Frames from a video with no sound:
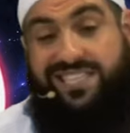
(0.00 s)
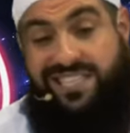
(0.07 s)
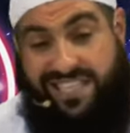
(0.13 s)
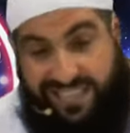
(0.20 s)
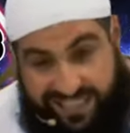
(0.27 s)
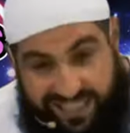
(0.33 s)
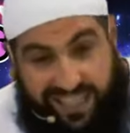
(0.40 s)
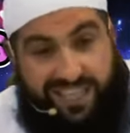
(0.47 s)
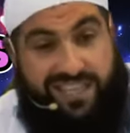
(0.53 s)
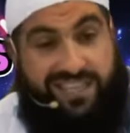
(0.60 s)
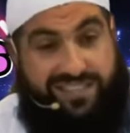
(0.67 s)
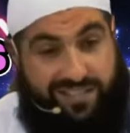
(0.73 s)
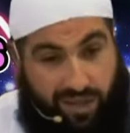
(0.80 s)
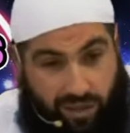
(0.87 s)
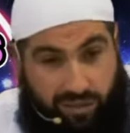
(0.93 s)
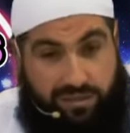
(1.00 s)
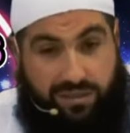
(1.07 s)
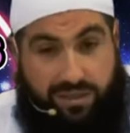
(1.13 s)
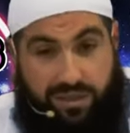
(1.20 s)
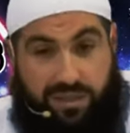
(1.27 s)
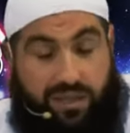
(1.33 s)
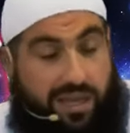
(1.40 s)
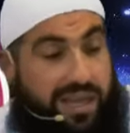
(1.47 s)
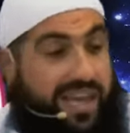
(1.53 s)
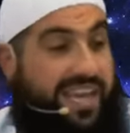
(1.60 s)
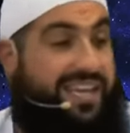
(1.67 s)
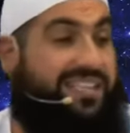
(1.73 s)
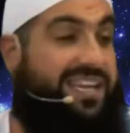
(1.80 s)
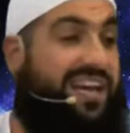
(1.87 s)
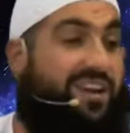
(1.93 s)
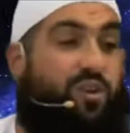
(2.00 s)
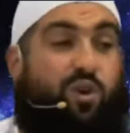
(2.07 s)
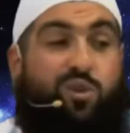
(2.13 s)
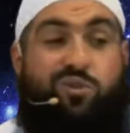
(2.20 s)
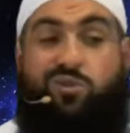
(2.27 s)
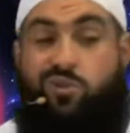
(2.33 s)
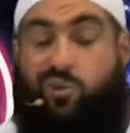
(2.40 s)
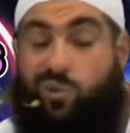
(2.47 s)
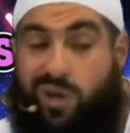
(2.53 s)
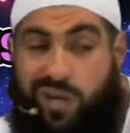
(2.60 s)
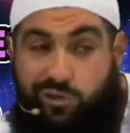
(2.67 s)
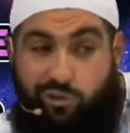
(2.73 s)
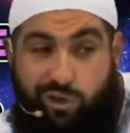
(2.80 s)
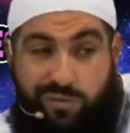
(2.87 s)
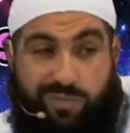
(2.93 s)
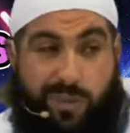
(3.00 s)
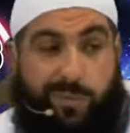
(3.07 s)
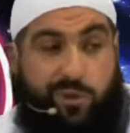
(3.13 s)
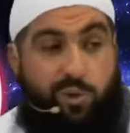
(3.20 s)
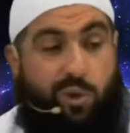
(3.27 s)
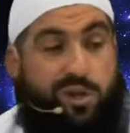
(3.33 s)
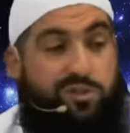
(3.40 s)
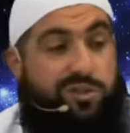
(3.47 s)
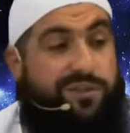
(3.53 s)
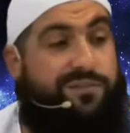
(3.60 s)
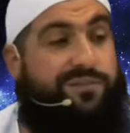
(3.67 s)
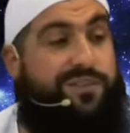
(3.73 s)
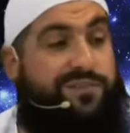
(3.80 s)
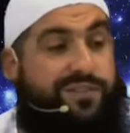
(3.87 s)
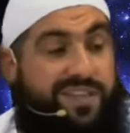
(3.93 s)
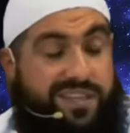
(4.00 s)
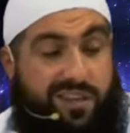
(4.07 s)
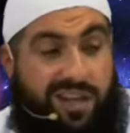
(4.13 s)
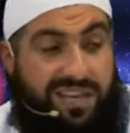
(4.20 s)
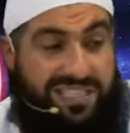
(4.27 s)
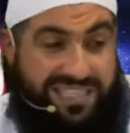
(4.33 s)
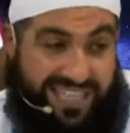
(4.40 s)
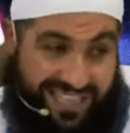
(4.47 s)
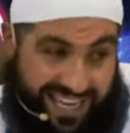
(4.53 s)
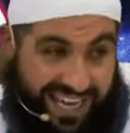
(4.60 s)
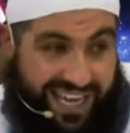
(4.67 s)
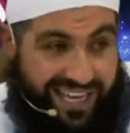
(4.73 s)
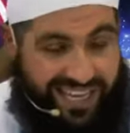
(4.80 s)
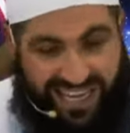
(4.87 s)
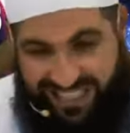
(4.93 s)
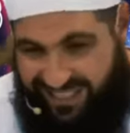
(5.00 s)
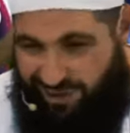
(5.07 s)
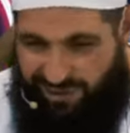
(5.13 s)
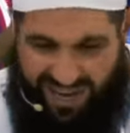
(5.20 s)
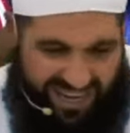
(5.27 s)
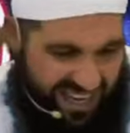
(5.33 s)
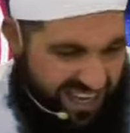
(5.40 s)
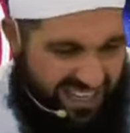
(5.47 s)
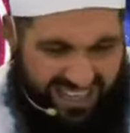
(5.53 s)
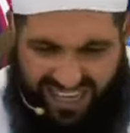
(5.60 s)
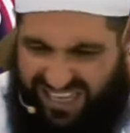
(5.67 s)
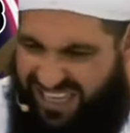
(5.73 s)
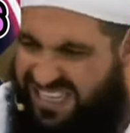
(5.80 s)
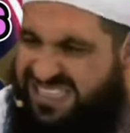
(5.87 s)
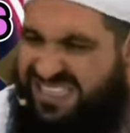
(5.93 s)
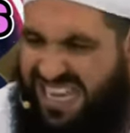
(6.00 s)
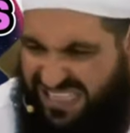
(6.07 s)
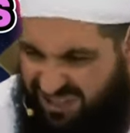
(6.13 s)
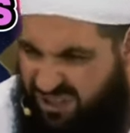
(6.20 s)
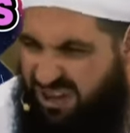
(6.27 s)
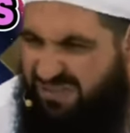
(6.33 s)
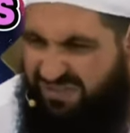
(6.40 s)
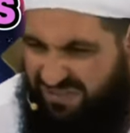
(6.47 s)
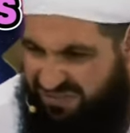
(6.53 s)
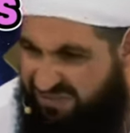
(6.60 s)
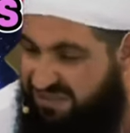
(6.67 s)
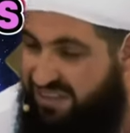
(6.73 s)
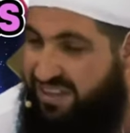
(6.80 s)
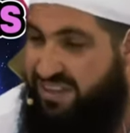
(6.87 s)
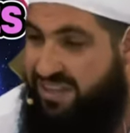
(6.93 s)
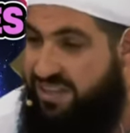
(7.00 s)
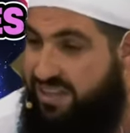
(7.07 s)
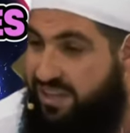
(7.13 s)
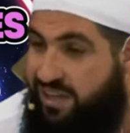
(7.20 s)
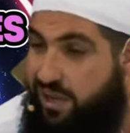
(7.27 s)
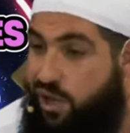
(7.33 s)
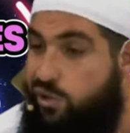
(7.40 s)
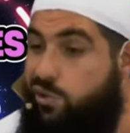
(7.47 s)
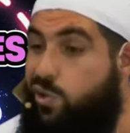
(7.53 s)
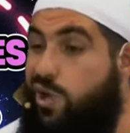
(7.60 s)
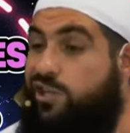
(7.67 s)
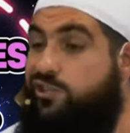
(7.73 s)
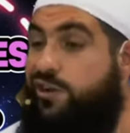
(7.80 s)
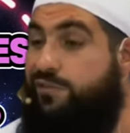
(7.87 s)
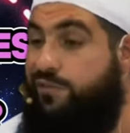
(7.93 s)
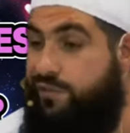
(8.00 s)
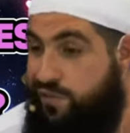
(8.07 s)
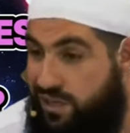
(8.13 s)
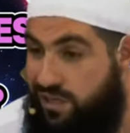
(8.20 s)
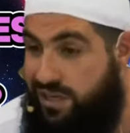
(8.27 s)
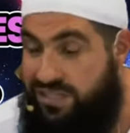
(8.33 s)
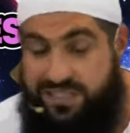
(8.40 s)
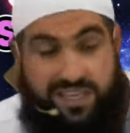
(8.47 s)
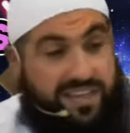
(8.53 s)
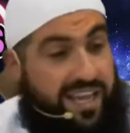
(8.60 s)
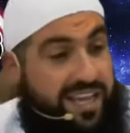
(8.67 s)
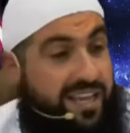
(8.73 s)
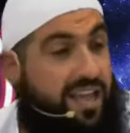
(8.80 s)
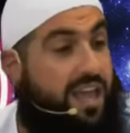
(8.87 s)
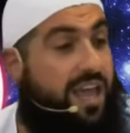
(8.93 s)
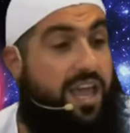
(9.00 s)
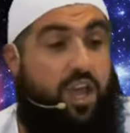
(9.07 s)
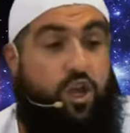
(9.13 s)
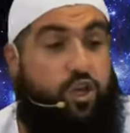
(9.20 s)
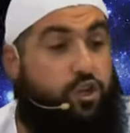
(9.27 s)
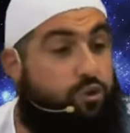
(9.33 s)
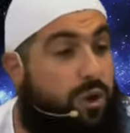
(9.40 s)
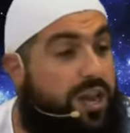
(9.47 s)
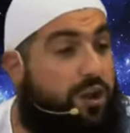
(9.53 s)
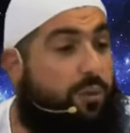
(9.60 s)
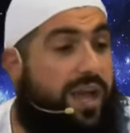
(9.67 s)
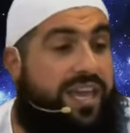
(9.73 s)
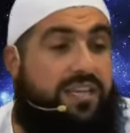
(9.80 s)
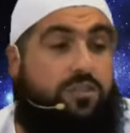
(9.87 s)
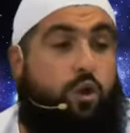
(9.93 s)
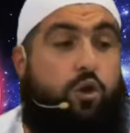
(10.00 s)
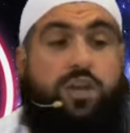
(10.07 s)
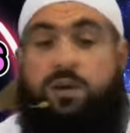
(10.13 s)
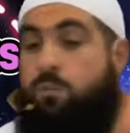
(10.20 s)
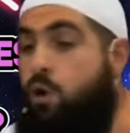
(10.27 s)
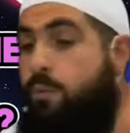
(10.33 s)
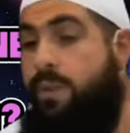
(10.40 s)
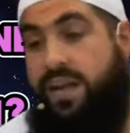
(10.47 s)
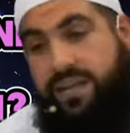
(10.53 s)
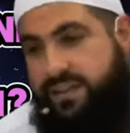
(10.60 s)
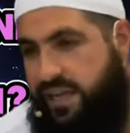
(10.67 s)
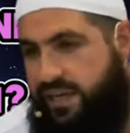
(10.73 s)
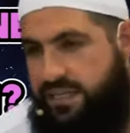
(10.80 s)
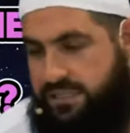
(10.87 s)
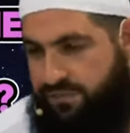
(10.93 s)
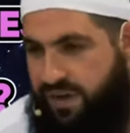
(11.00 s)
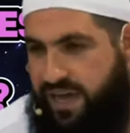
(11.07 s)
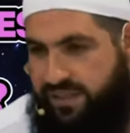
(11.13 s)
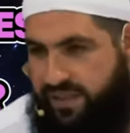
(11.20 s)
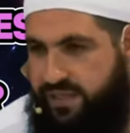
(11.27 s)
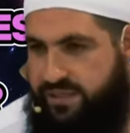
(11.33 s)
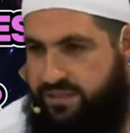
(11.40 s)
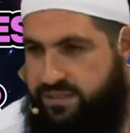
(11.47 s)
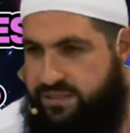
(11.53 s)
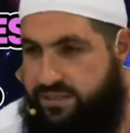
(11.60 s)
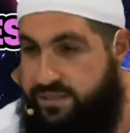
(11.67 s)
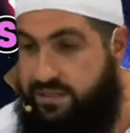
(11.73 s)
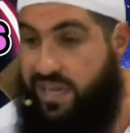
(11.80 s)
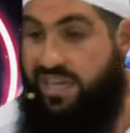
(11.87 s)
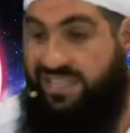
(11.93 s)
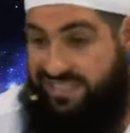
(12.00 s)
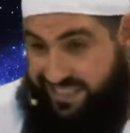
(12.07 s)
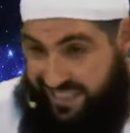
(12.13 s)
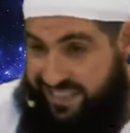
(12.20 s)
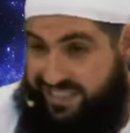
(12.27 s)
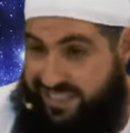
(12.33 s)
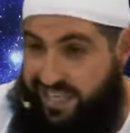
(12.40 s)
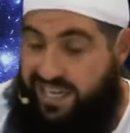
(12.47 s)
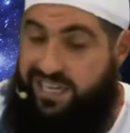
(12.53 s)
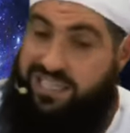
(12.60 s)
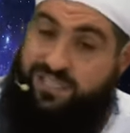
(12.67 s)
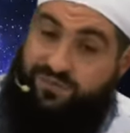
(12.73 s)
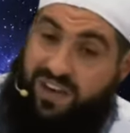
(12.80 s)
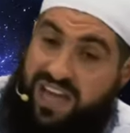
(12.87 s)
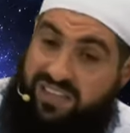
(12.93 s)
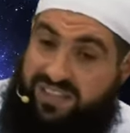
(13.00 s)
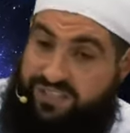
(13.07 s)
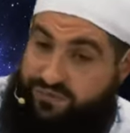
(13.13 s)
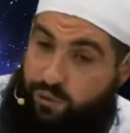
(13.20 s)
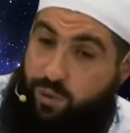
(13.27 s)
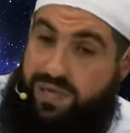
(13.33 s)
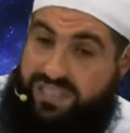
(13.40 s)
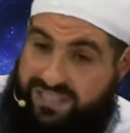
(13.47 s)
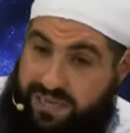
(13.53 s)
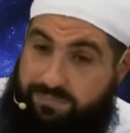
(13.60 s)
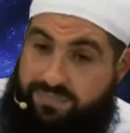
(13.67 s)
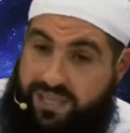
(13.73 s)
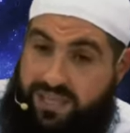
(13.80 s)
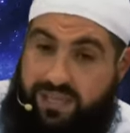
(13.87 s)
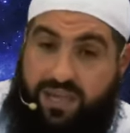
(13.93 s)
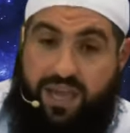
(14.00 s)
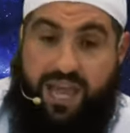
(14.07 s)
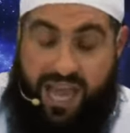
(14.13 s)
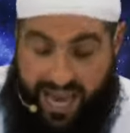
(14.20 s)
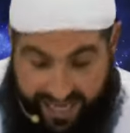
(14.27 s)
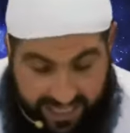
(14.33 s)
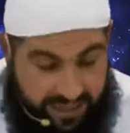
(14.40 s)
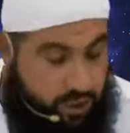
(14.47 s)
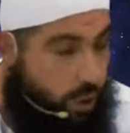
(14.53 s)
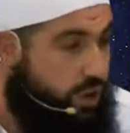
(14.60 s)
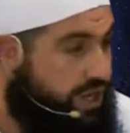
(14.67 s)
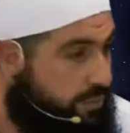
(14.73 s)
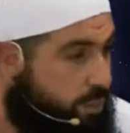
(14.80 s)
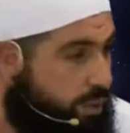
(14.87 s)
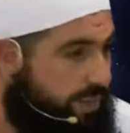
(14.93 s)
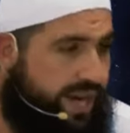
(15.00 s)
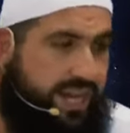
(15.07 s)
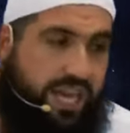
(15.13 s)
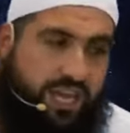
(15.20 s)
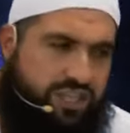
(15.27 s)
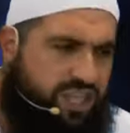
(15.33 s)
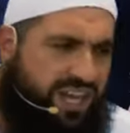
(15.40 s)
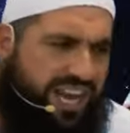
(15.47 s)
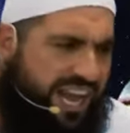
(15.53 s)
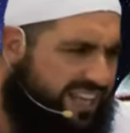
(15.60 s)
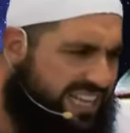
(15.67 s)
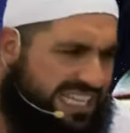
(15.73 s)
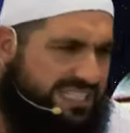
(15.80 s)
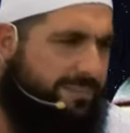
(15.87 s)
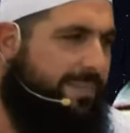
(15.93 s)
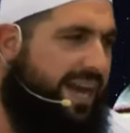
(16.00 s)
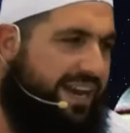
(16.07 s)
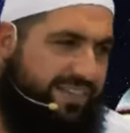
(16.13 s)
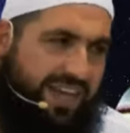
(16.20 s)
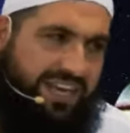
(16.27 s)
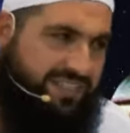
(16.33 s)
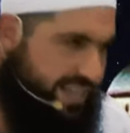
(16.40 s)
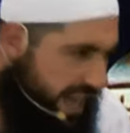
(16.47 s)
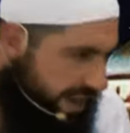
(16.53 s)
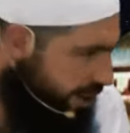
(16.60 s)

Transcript: he's 16 years old. He's gonna earn 200, maybe 250 dollars a day as a runner, yeah, and he starts off on $250 a day, straight away he's earning more money than his father is. So he's 16, his father's 40 something, and he's earning more money. So now it doesn't matter that it's